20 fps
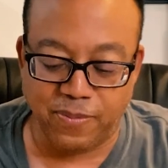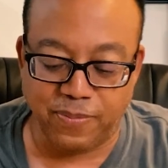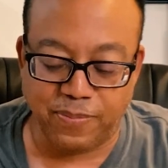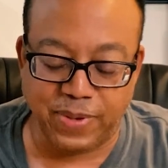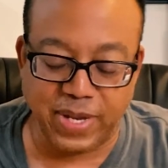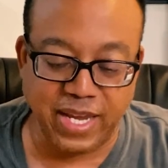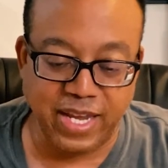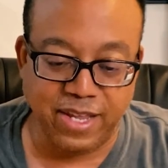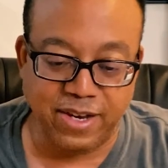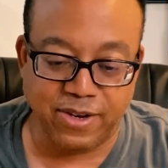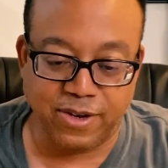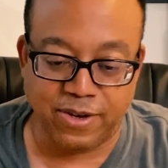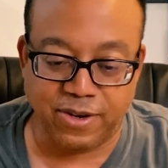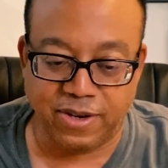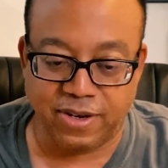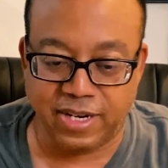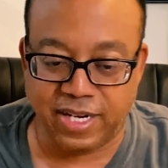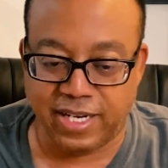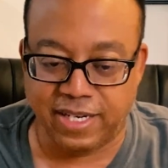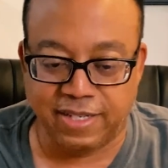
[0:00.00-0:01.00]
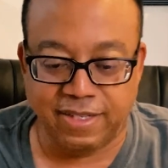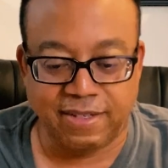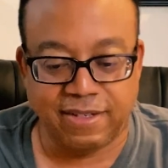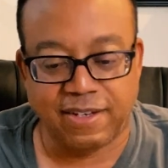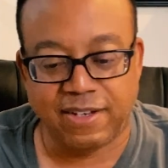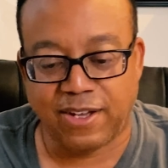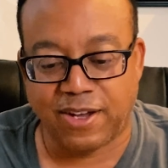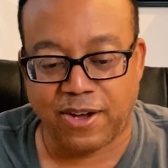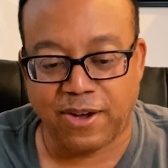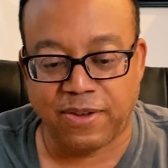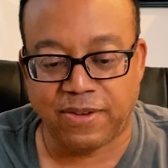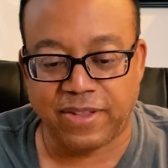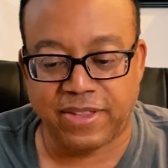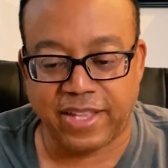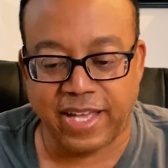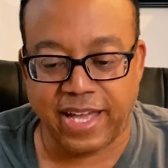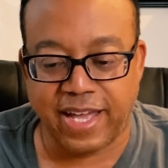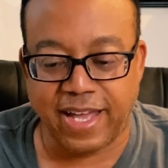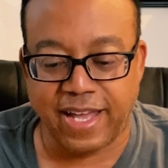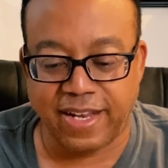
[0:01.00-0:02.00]
Peter and all of
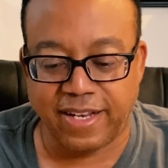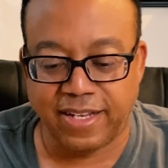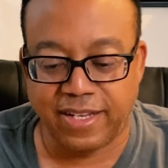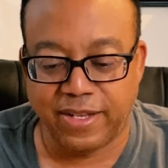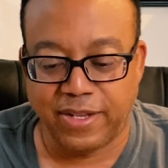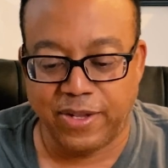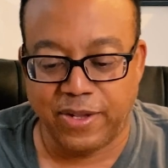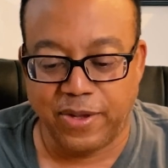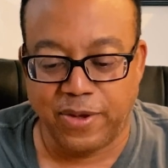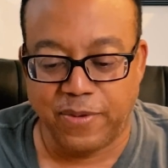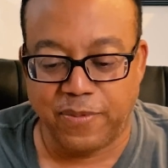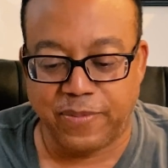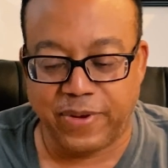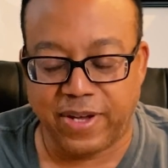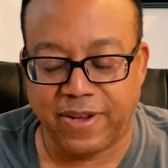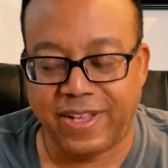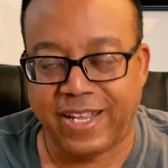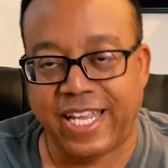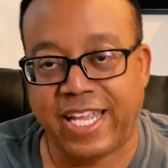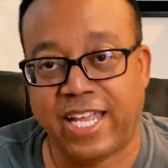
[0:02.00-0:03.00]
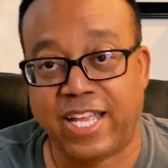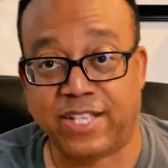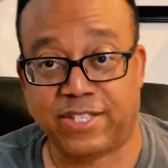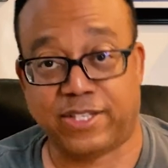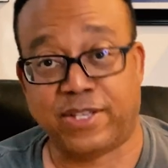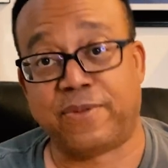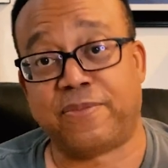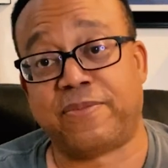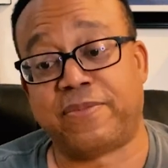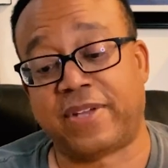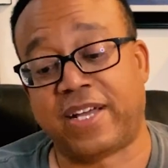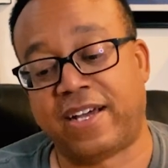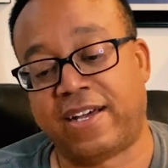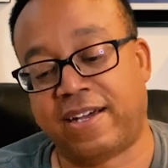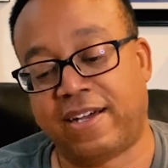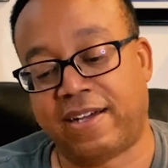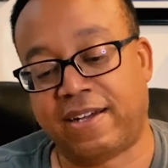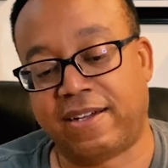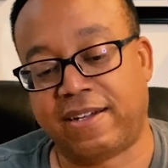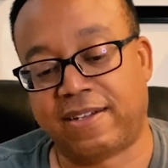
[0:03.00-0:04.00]
that. But he ends up
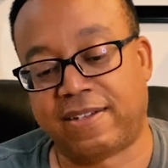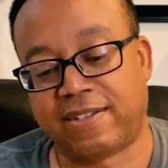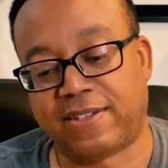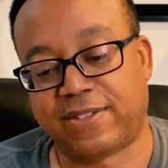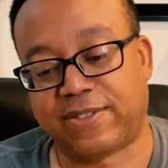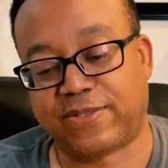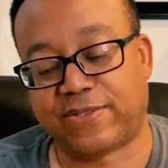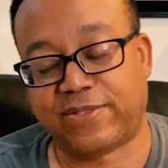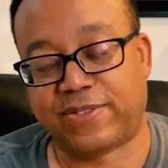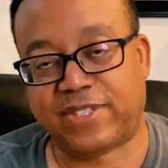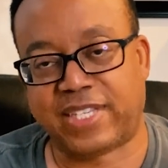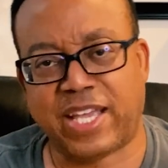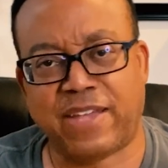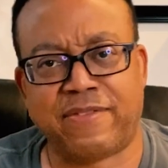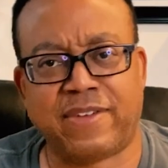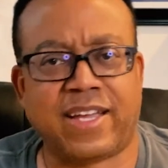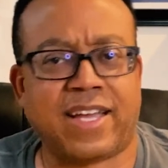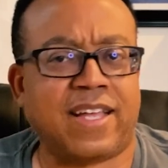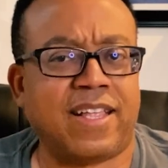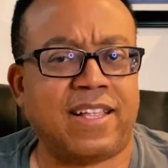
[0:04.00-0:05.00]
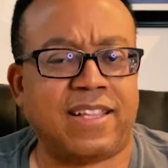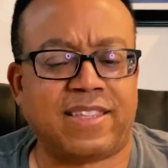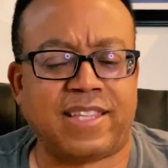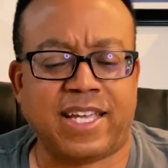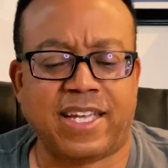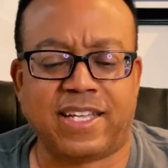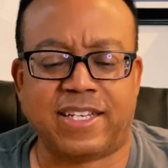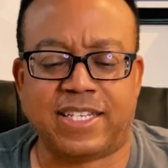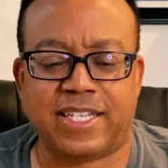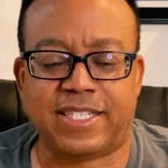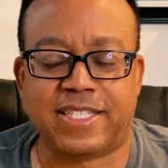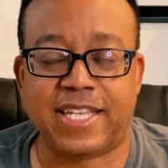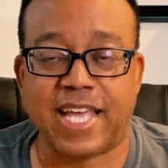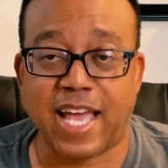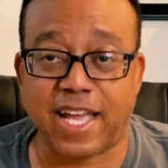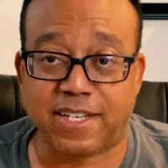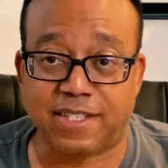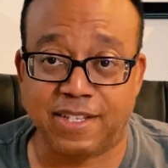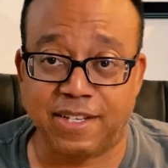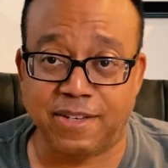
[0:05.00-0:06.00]
saving, I think, a
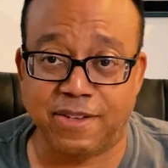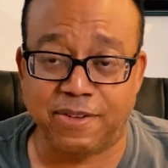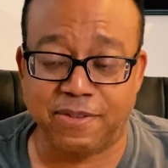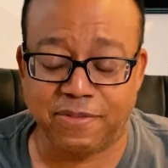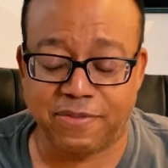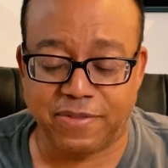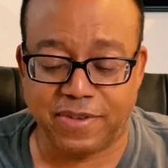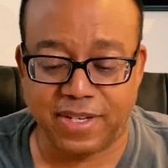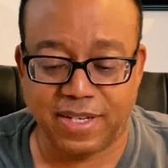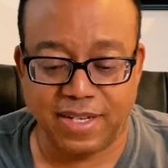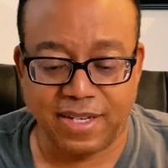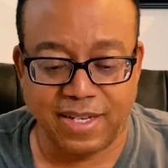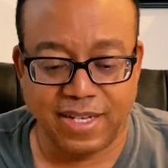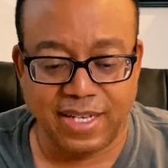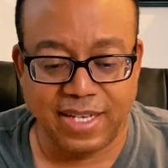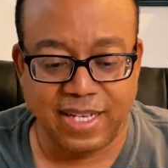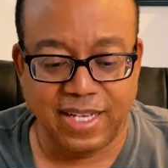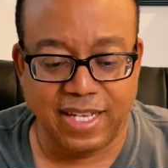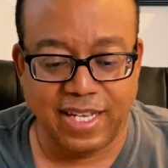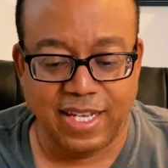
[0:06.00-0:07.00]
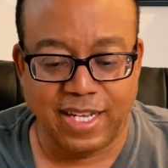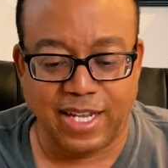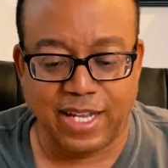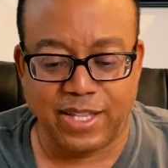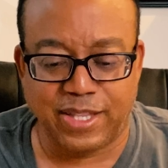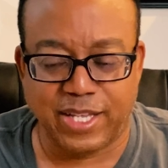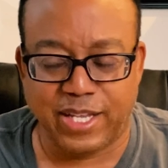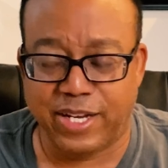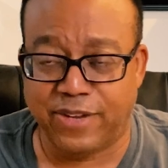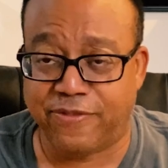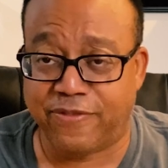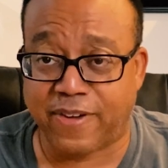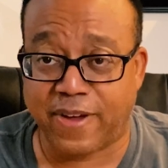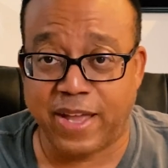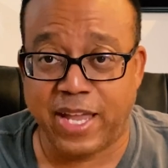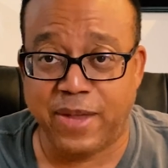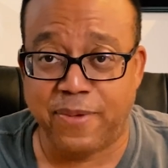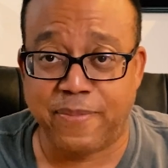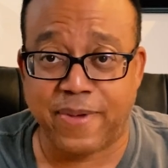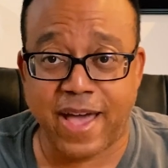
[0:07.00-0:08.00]
detective, and then
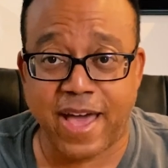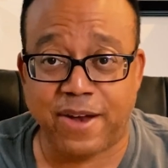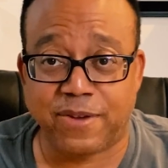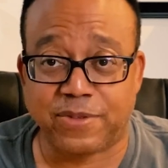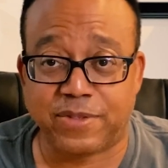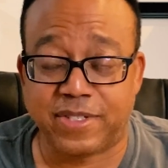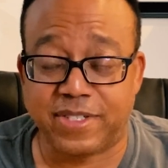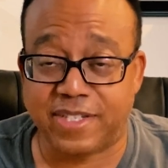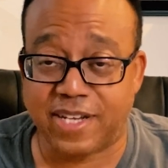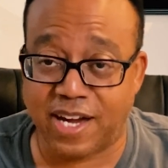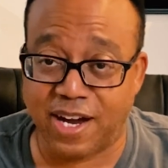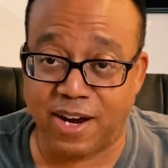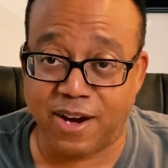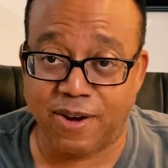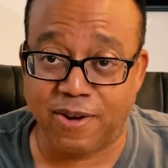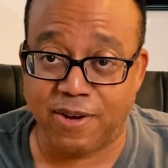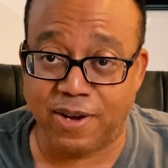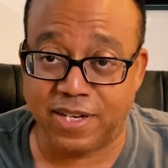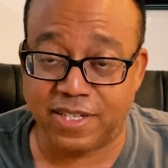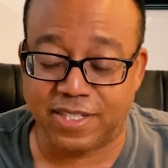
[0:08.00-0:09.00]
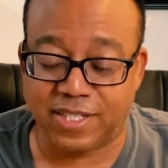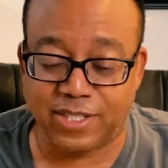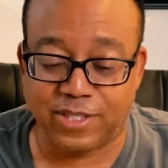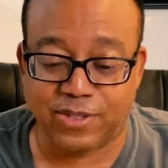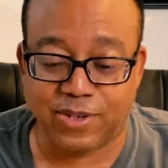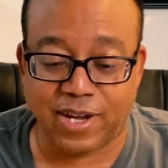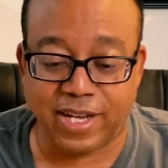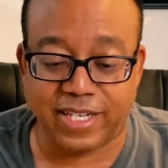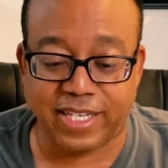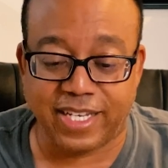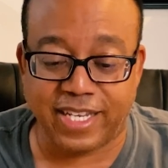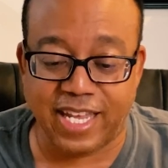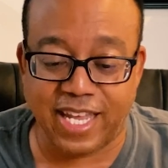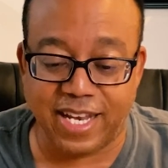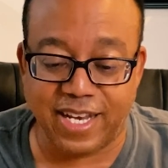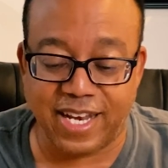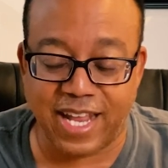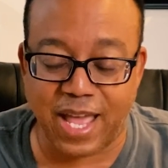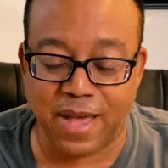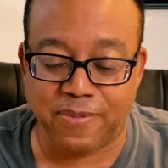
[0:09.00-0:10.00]
he battles terrorists that tried to
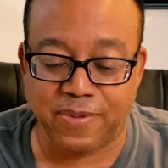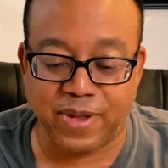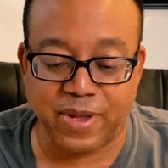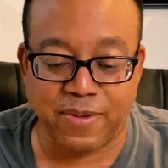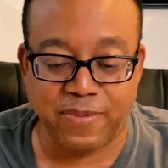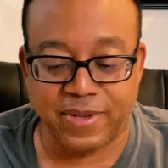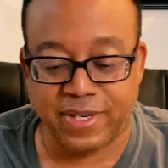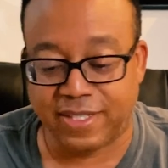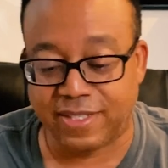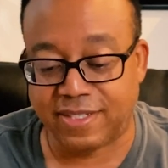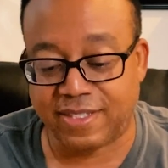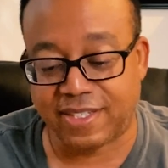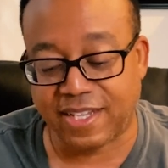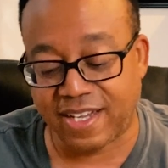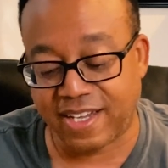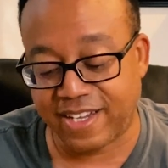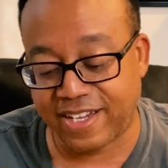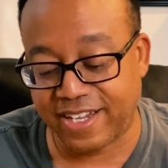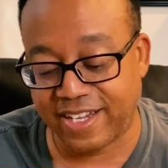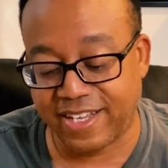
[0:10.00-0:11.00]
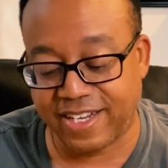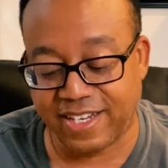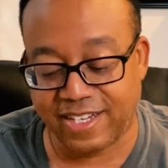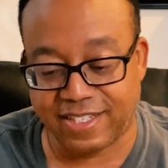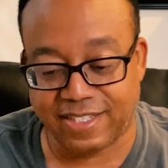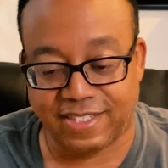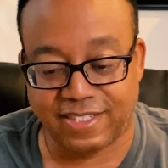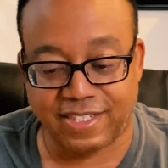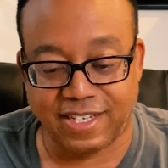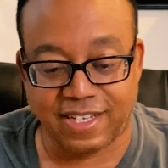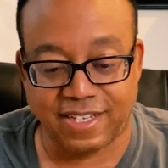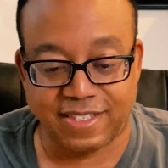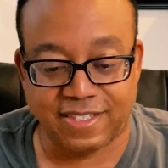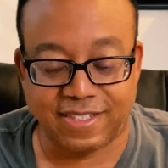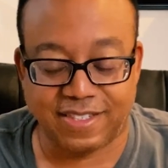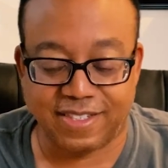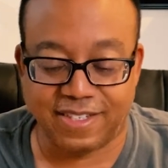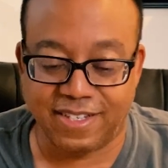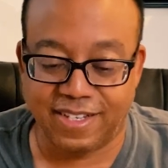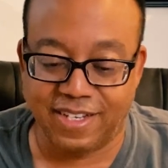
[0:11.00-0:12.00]
kidnap him and his son, and it's just